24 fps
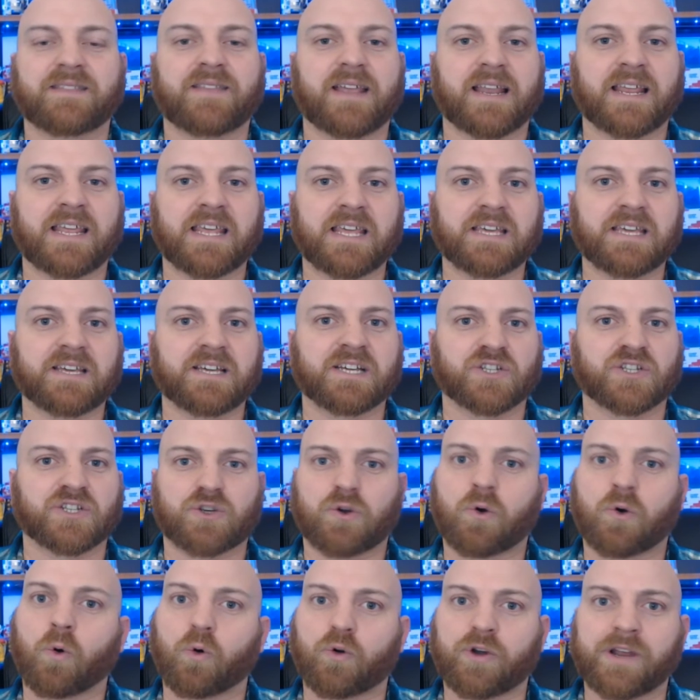that he is
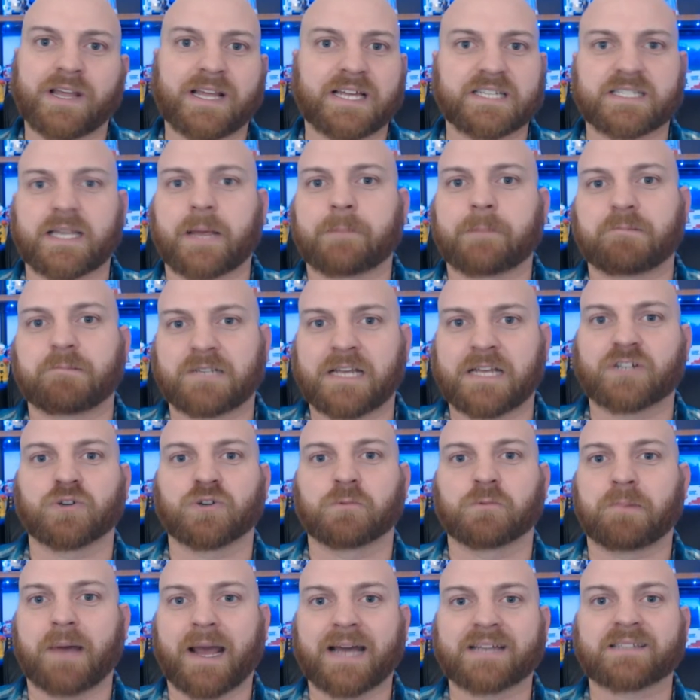courting as a potential
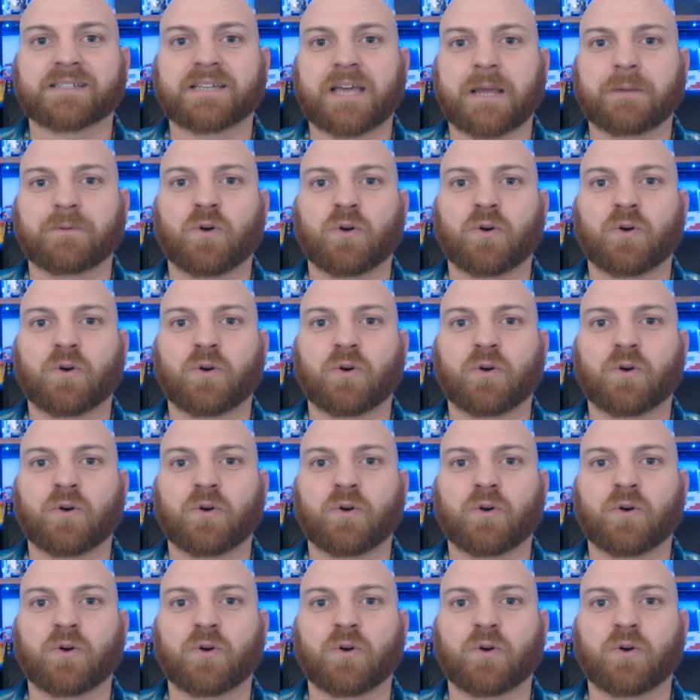pass game